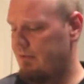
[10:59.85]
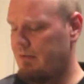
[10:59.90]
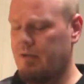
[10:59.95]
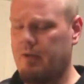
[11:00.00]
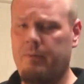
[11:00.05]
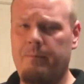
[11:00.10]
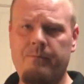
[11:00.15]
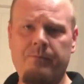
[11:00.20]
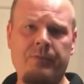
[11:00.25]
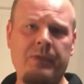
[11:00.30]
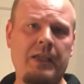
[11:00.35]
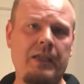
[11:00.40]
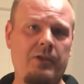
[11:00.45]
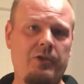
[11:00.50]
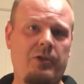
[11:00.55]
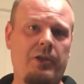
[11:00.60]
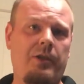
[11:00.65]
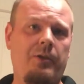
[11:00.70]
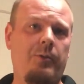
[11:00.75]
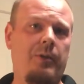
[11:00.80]
So
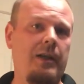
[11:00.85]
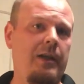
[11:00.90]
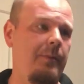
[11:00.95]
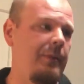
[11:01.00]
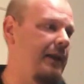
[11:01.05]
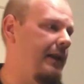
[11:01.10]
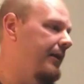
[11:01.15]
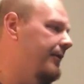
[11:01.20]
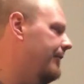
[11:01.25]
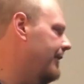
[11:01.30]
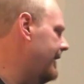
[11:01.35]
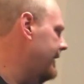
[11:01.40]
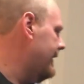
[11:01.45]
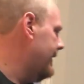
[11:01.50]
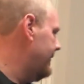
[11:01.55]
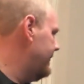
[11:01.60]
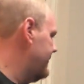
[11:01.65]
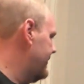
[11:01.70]
show you what I'm eating right now.